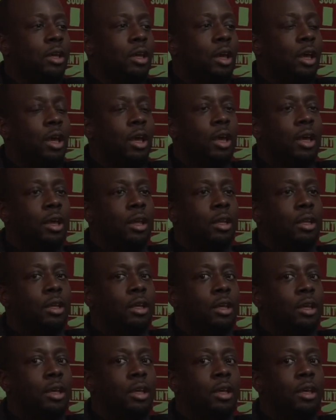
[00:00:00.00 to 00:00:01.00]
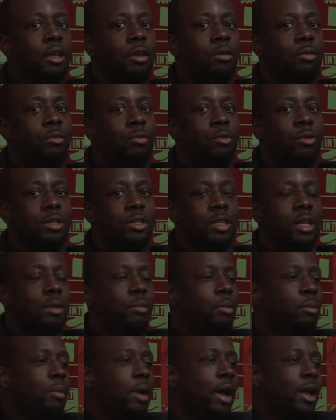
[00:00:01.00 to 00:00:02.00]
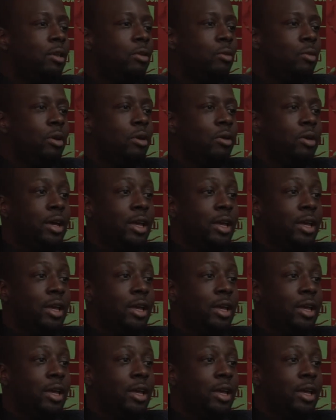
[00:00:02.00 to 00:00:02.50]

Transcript: and he was named Emmanuel